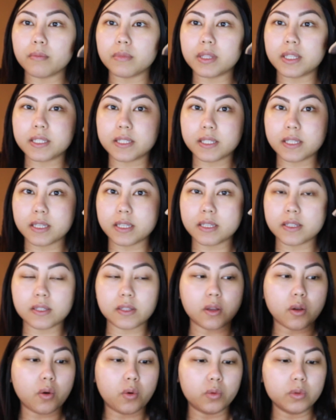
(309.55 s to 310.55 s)
This is
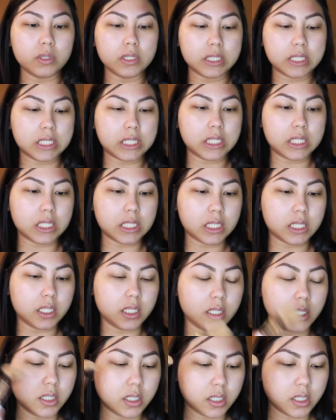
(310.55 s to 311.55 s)
only,
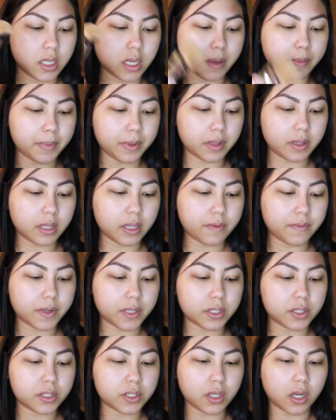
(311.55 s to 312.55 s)
I believe,
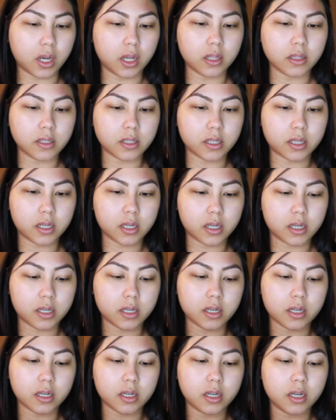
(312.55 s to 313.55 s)

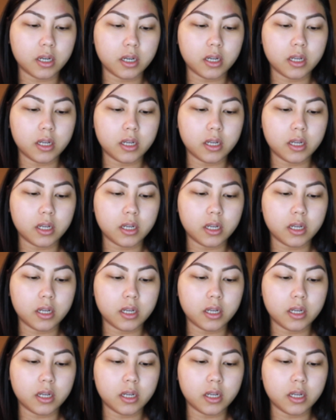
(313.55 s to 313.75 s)
$1